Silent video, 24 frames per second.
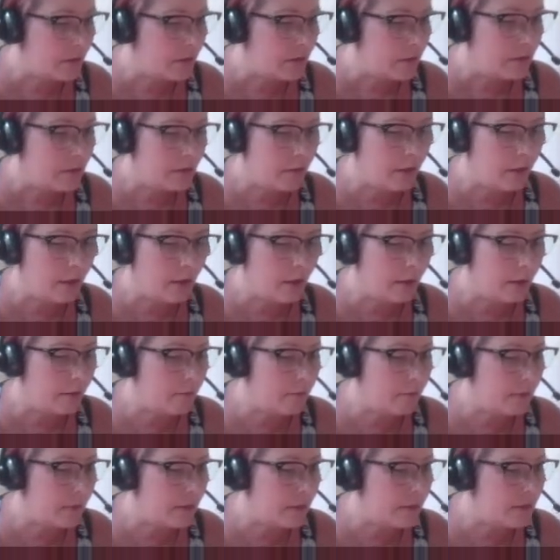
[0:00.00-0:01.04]
that I
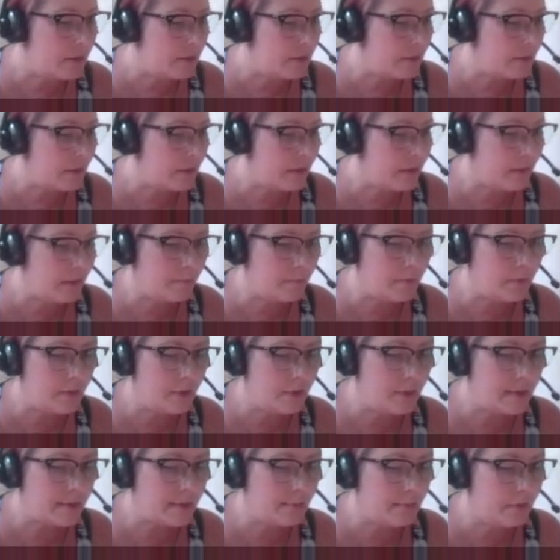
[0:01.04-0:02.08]
wanted to keep.
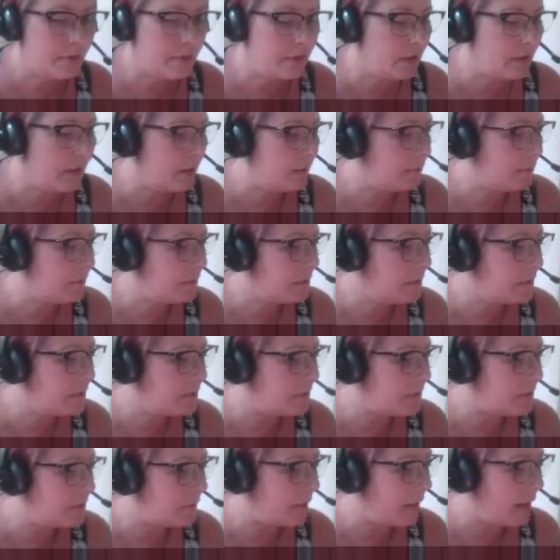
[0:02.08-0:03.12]
This one I want
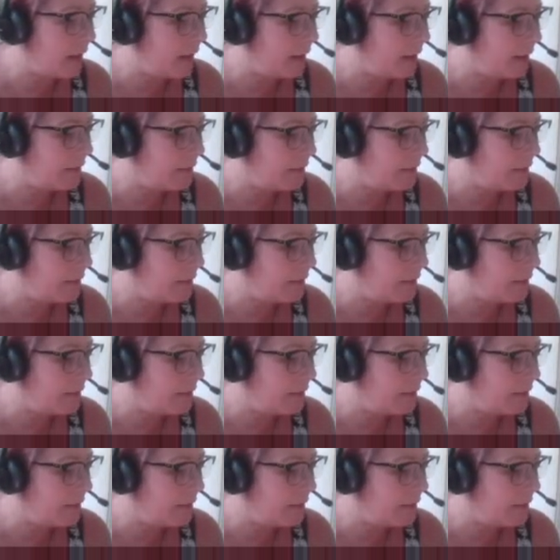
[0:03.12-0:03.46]
to add